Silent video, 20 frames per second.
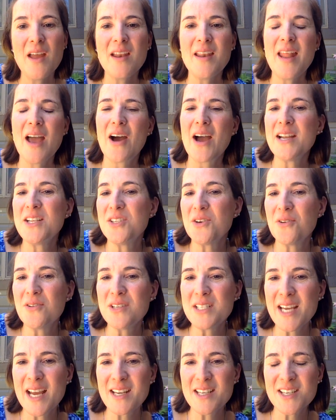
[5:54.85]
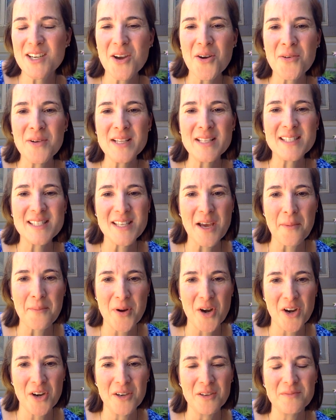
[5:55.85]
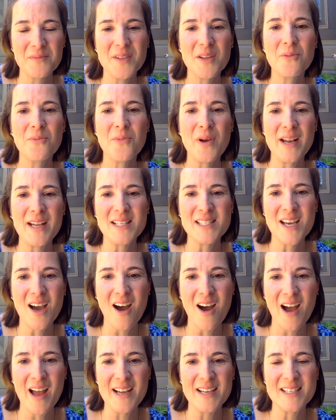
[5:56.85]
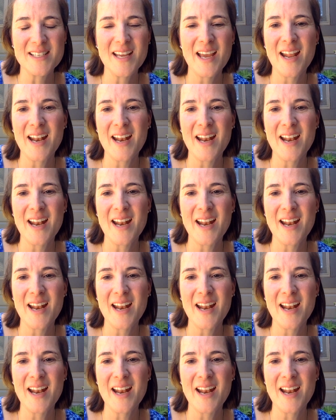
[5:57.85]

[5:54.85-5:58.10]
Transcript: Now, I don't tend to go in summer when it's hot,